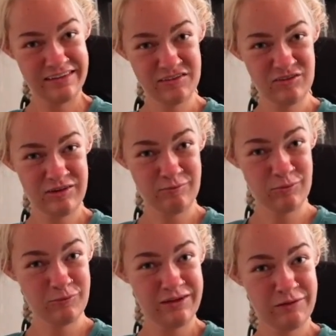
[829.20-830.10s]
Let's not
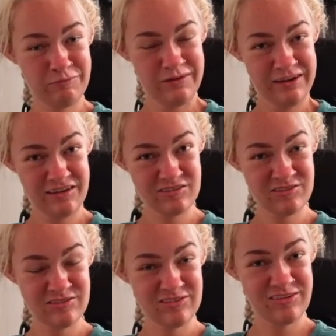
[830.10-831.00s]
put me on
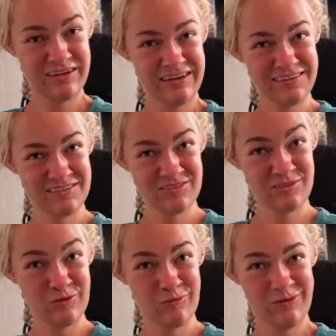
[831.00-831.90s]
blast just yet.
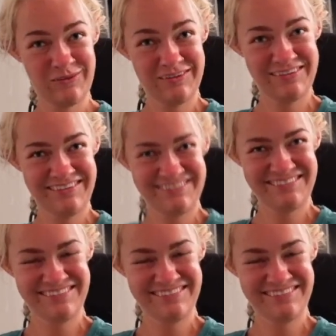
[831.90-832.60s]
It's too early.